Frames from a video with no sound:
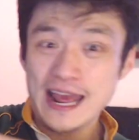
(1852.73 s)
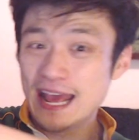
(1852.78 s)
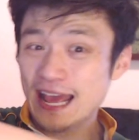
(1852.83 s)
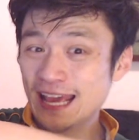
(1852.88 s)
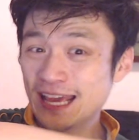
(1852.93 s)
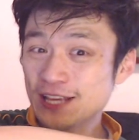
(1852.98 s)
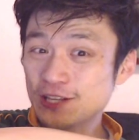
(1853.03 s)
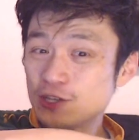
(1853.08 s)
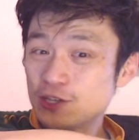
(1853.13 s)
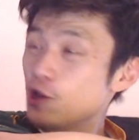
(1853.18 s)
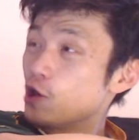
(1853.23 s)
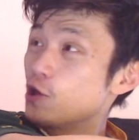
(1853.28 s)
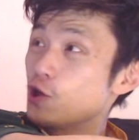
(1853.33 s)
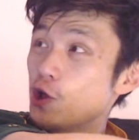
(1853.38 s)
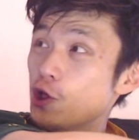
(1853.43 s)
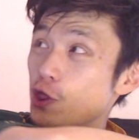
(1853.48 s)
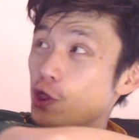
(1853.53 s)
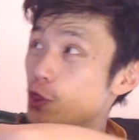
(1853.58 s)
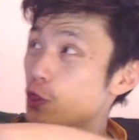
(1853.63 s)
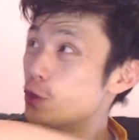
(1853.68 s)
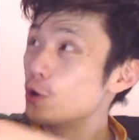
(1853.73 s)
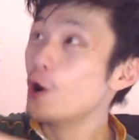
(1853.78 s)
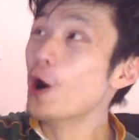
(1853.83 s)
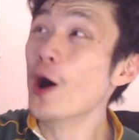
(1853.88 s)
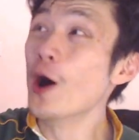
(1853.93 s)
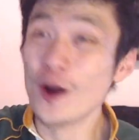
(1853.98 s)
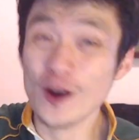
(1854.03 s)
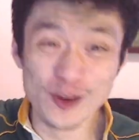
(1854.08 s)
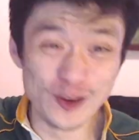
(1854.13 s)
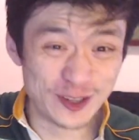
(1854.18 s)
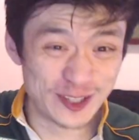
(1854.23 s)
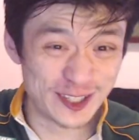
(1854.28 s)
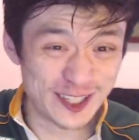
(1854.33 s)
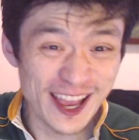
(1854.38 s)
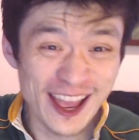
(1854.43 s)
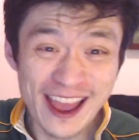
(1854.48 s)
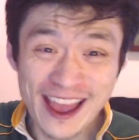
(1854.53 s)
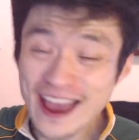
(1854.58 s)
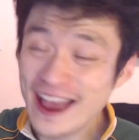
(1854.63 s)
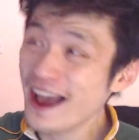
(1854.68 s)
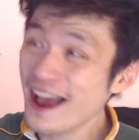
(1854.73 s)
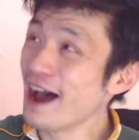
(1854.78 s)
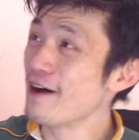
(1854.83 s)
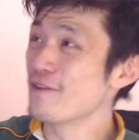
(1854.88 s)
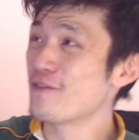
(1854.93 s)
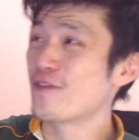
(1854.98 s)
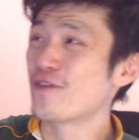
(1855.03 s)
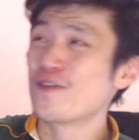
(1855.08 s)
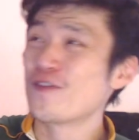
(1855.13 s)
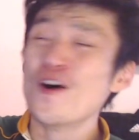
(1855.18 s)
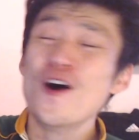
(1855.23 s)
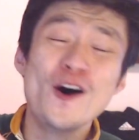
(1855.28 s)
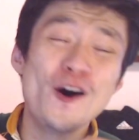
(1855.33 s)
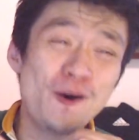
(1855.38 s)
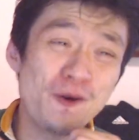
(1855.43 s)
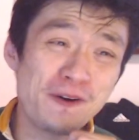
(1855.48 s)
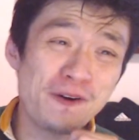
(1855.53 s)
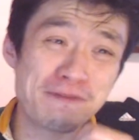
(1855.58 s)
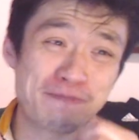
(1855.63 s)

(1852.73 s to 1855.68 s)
He throws a forward